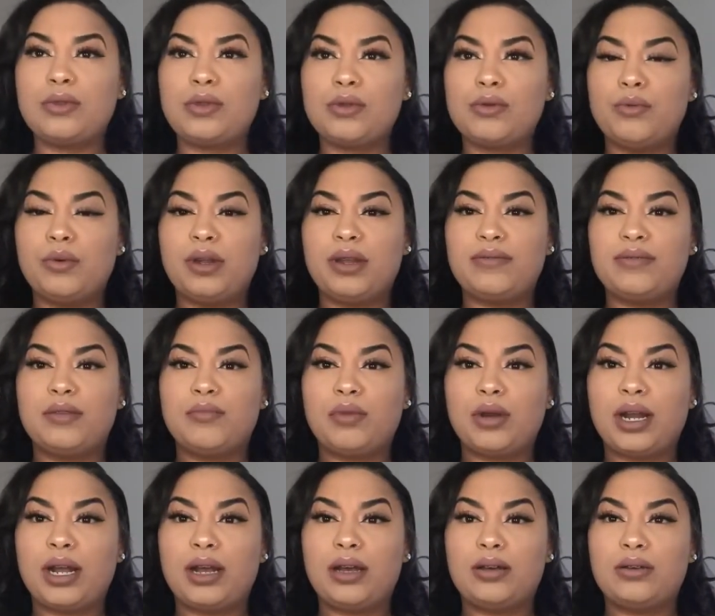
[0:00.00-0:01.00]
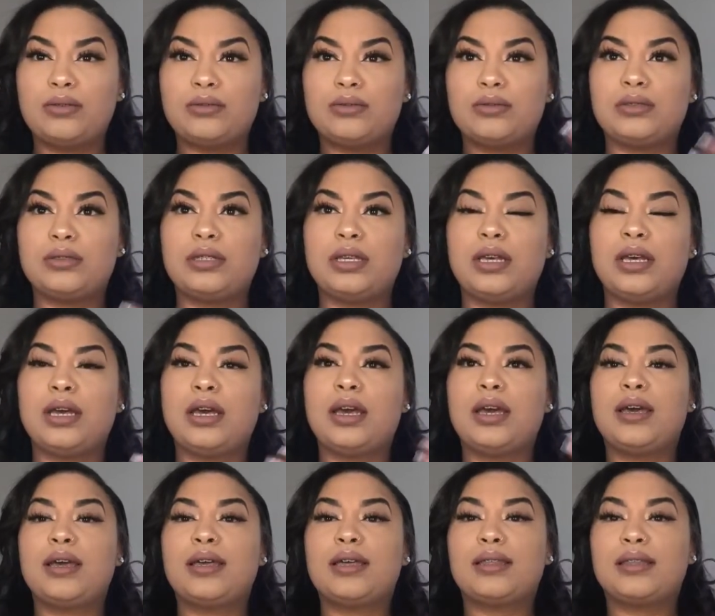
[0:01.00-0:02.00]
We have the brows,
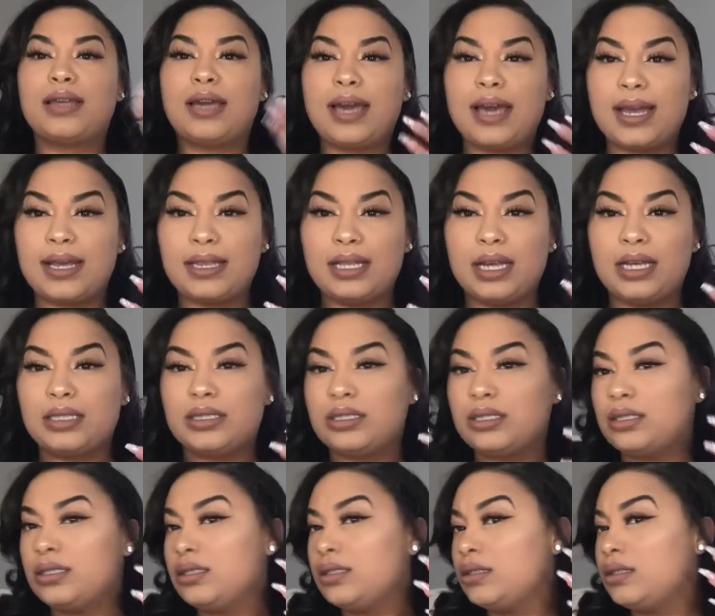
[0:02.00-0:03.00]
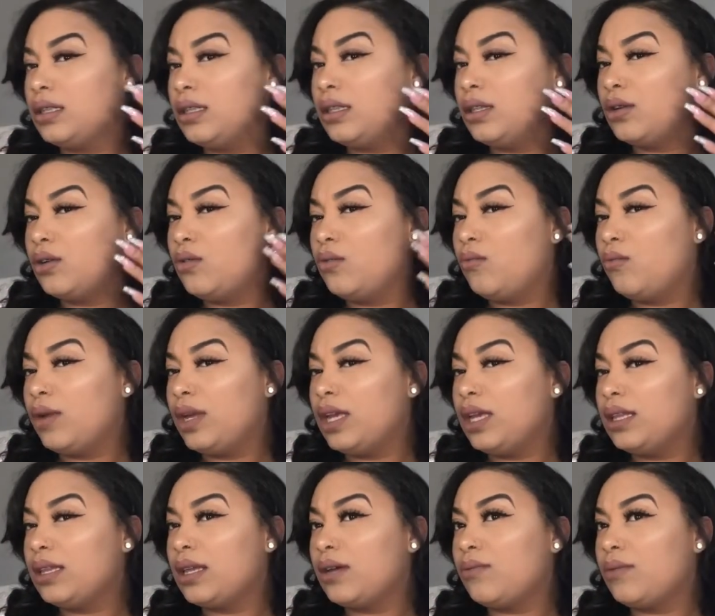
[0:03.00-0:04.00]
the eyelashes, the little
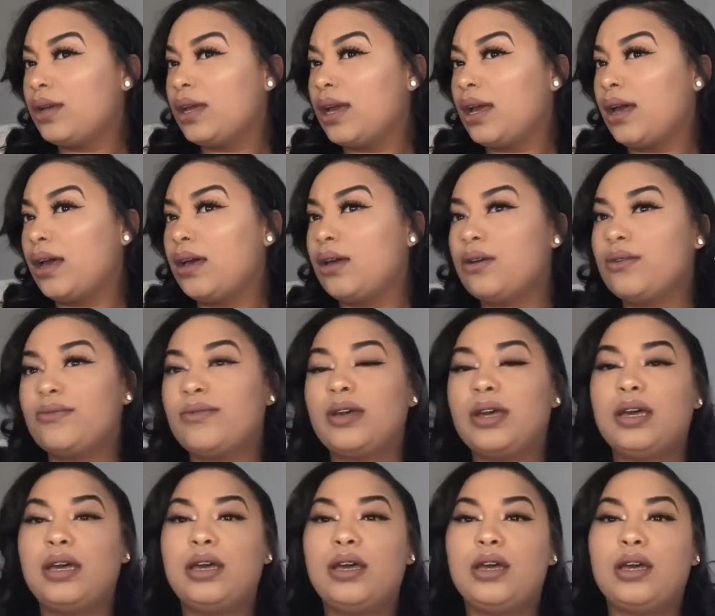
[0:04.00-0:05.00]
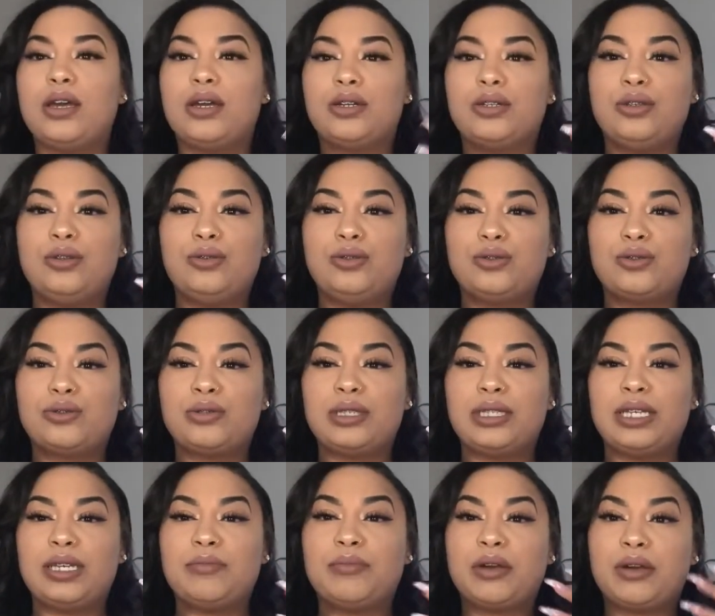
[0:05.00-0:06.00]
wing that we have, a neutral
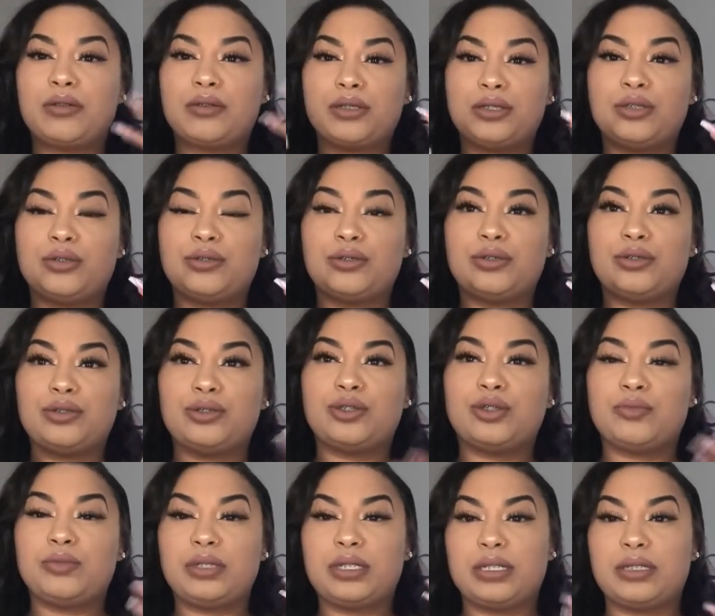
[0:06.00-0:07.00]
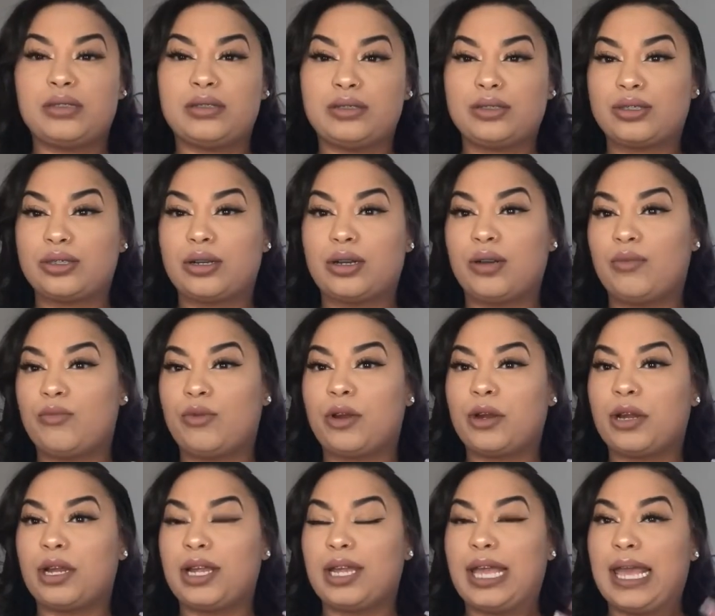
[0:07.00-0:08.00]
lip. I only chose neutral because of the shirt I'm
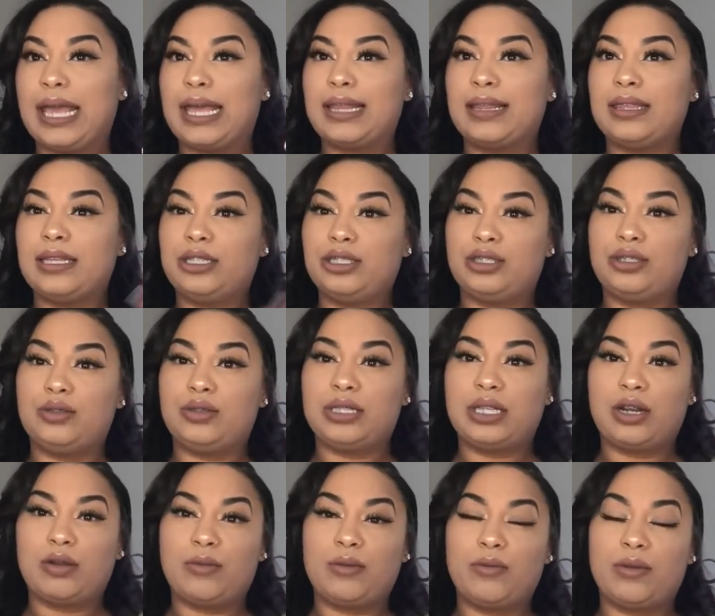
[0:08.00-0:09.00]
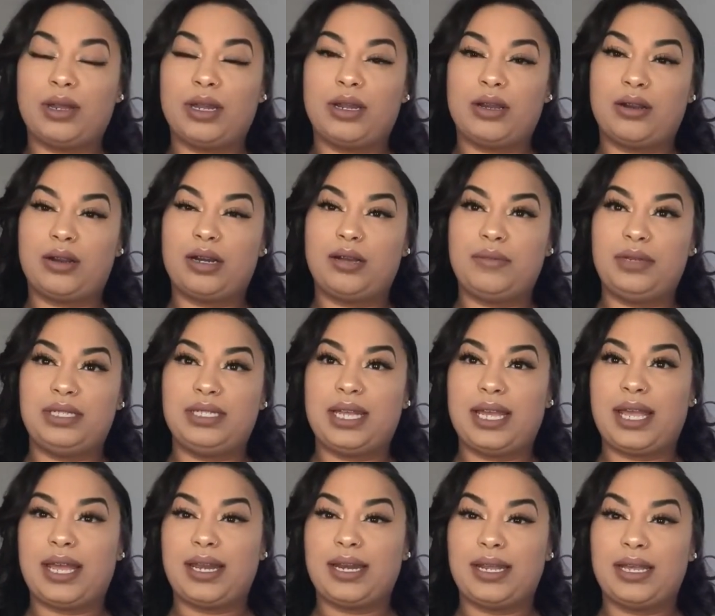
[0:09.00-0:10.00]
wearing, and these shoes that I'll be wearing are gonna be
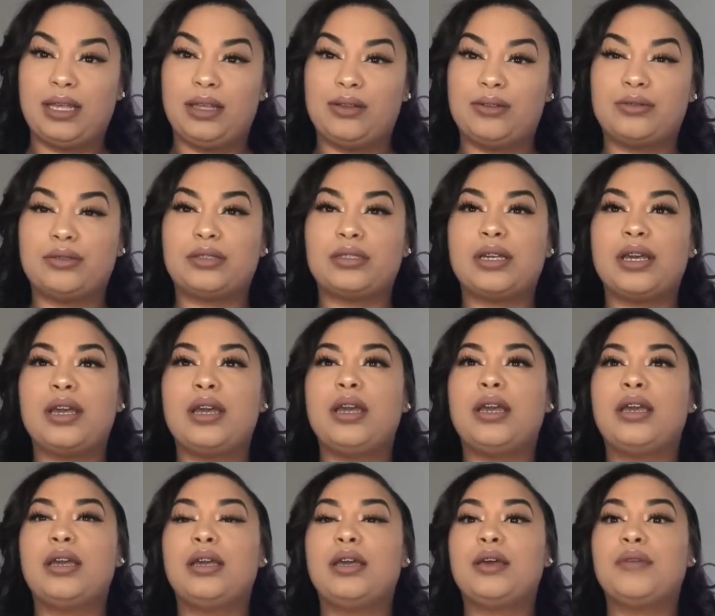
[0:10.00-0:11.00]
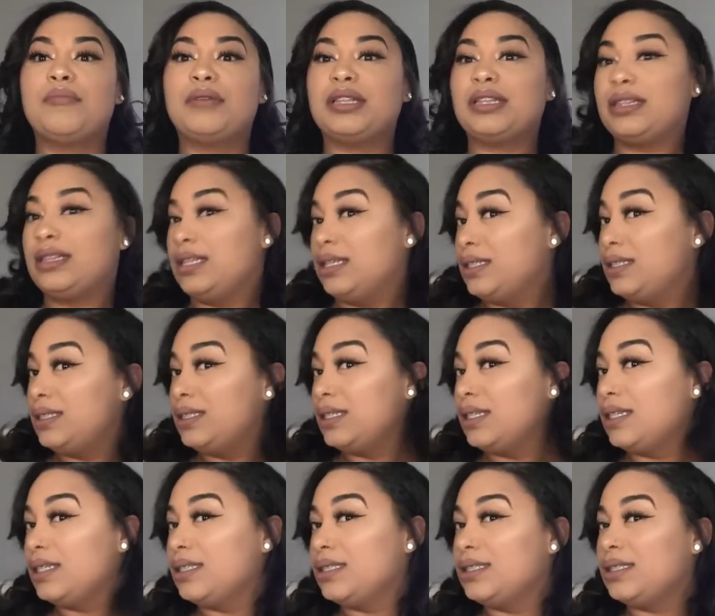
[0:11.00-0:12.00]
tan heels. But this
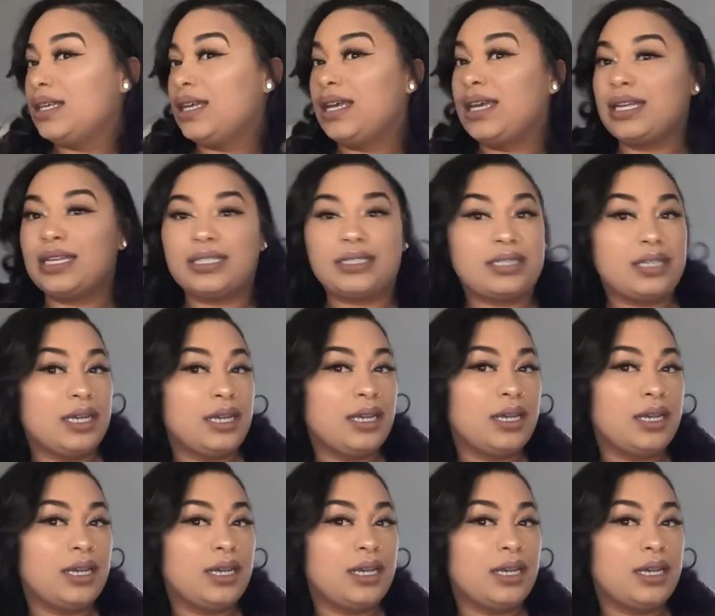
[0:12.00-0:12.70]
is it.